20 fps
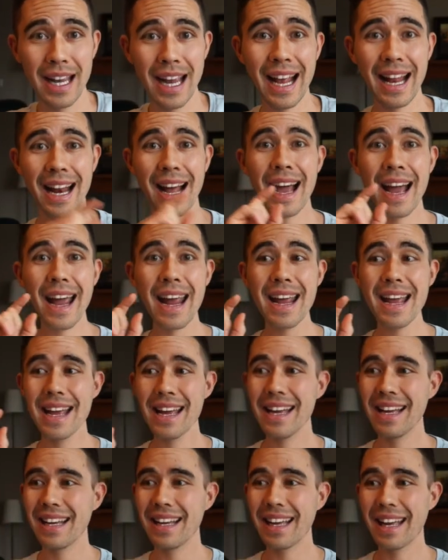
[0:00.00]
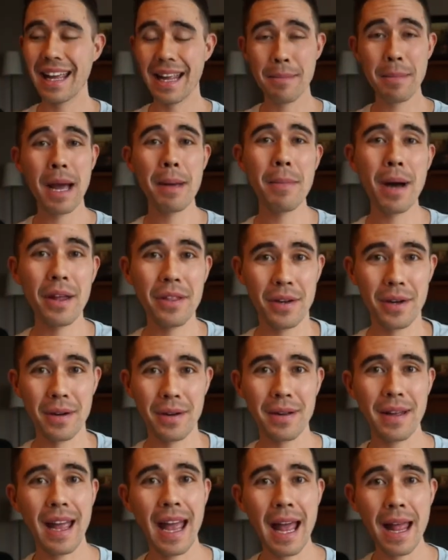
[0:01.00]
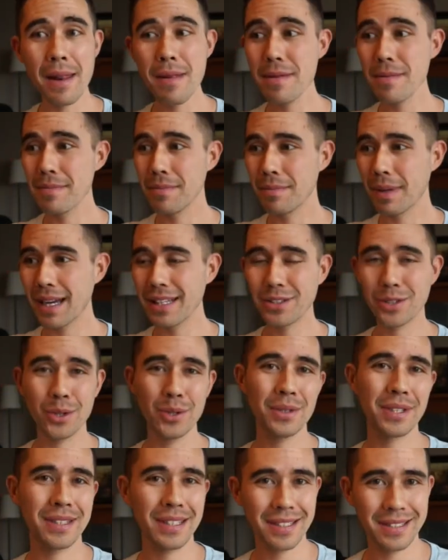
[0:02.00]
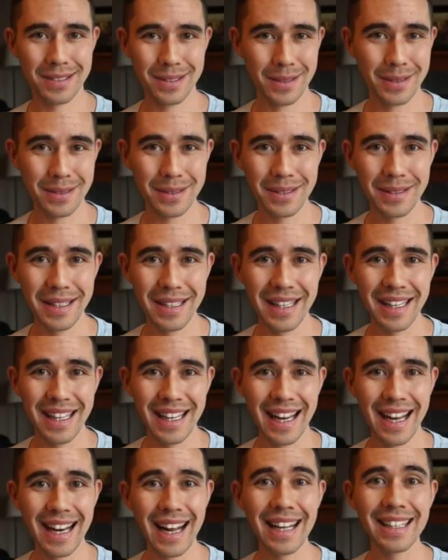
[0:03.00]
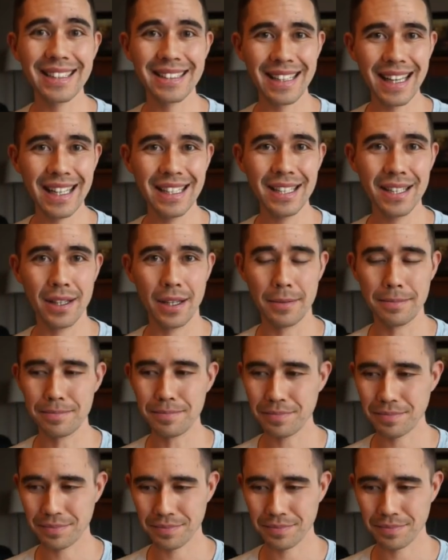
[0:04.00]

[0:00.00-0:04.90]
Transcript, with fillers: and I and my mother and my two sisters, and I said to them,